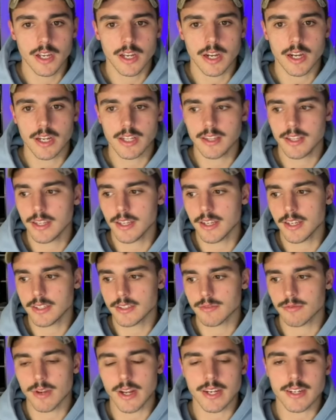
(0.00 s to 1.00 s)
I think
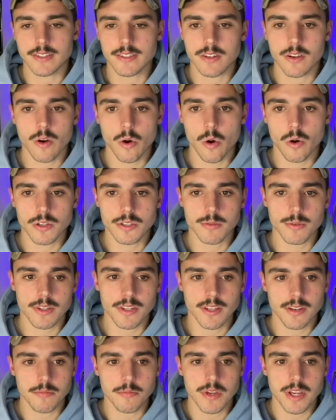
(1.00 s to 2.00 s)
it's ran its course with
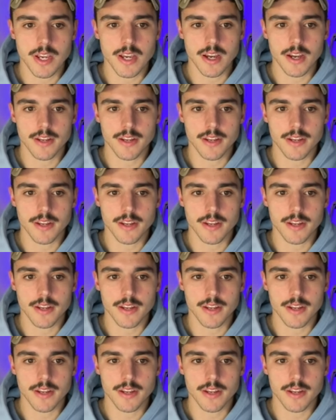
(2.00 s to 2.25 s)
him here.